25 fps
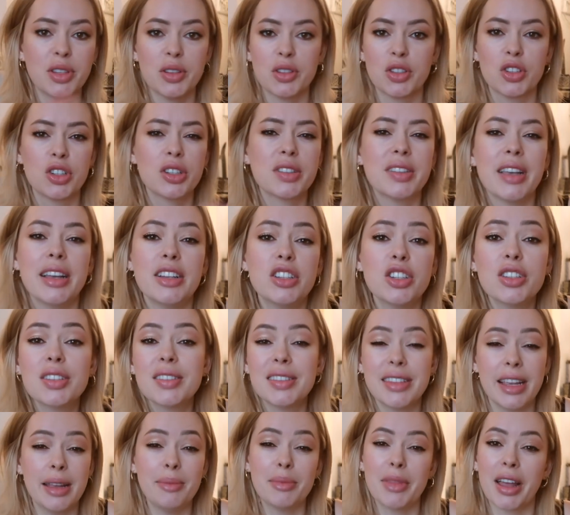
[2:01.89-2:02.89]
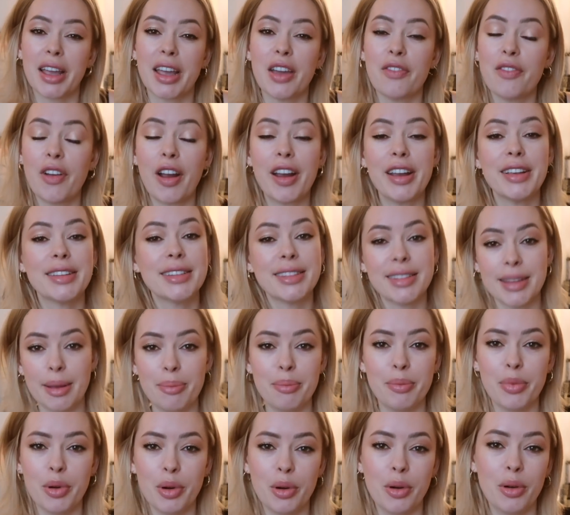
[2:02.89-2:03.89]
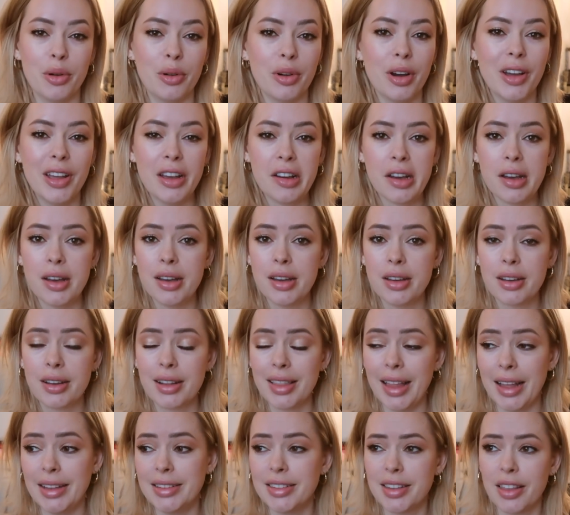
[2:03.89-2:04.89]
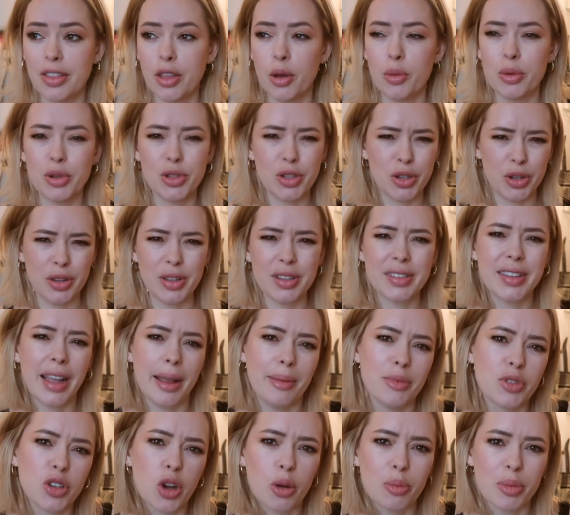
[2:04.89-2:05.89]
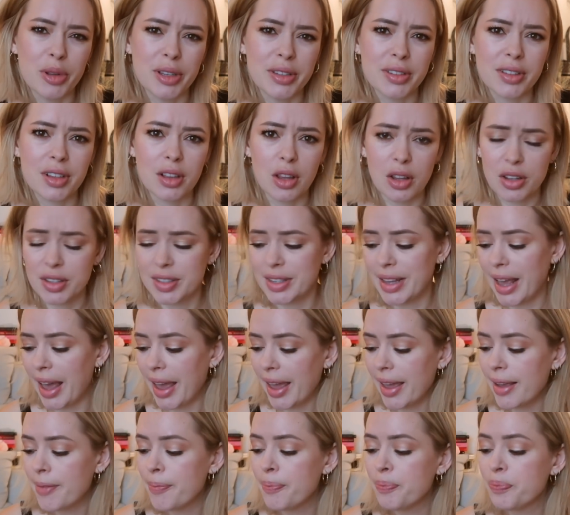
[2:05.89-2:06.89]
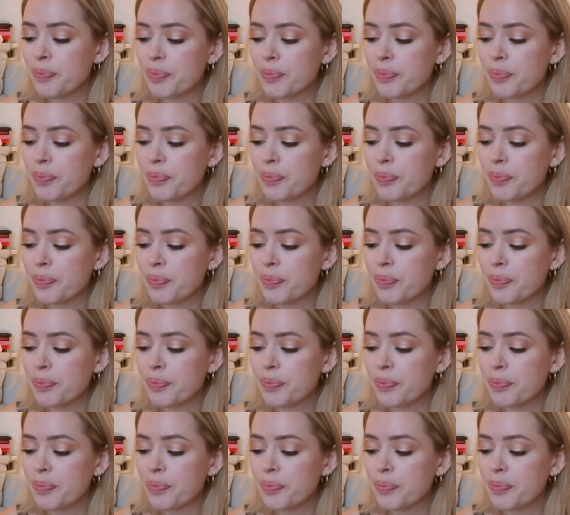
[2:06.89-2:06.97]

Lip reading: It just seemed like a very simple cleanser that would do the same job as Glossier.